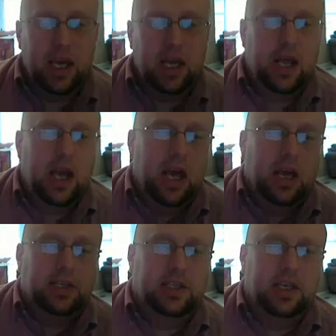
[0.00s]
And
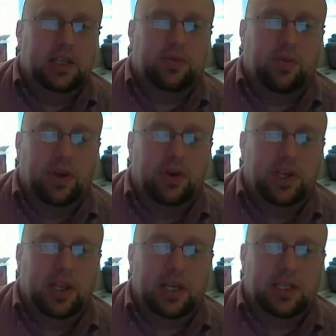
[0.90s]
again, since
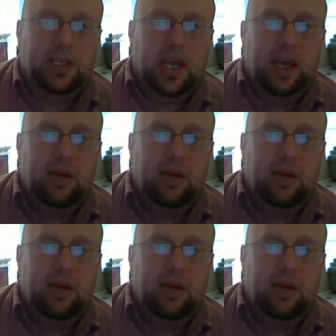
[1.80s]
we're using that